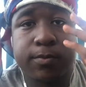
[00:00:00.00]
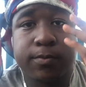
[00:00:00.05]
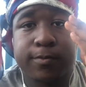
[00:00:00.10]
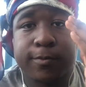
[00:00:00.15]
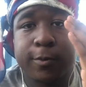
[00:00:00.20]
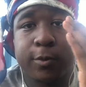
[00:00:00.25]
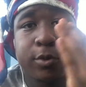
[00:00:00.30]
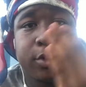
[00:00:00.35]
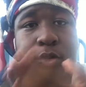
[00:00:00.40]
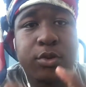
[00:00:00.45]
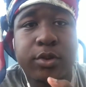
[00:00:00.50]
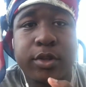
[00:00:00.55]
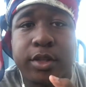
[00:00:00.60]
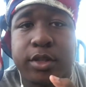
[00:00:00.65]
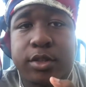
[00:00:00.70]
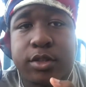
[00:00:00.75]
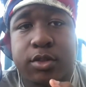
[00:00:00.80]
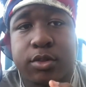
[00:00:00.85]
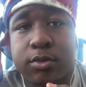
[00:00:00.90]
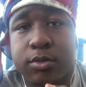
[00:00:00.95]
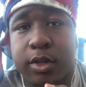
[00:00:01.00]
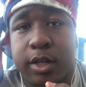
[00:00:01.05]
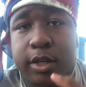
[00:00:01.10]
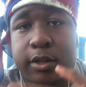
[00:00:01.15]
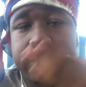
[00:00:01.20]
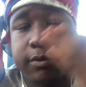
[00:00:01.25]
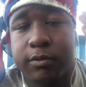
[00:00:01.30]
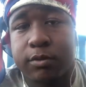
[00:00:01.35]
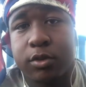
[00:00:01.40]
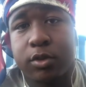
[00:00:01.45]
You don't hit your wife.
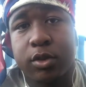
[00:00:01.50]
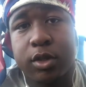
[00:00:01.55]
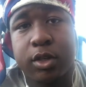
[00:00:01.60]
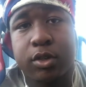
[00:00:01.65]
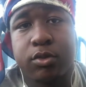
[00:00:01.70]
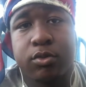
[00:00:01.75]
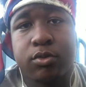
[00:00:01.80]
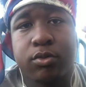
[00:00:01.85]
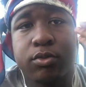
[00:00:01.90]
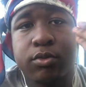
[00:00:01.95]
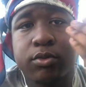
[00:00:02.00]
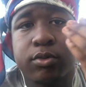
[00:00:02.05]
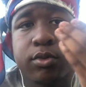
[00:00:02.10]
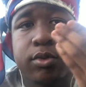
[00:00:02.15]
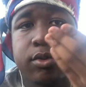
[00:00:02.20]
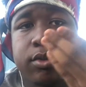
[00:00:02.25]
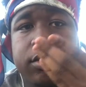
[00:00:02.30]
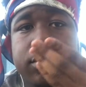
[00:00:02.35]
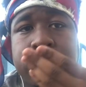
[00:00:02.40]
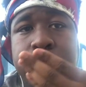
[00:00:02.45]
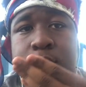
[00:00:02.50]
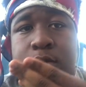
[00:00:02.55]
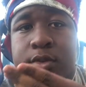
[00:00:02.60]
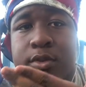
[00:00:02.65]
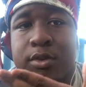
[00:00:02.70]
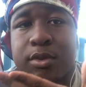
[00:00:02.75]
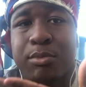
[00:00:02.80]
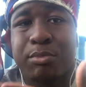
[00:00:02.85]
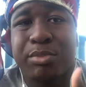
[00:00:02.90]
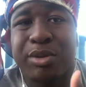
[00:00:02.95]
You don't
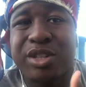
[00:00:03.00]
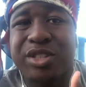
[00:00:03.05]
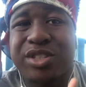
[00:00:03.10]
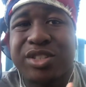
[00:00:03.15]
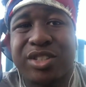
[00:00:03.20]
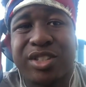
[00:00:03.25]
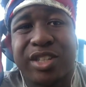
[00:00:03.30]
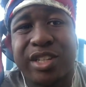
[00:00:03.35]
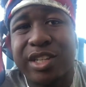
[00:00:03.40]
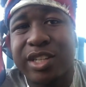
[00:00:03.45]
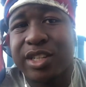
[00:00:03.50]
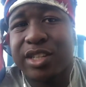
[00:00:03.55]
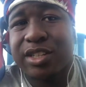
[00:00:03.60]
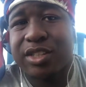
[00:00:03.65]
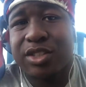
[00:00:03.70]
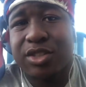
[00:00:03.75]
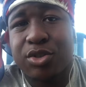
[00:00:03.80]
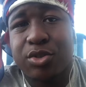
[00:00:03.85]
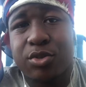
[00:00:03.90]
beat your kids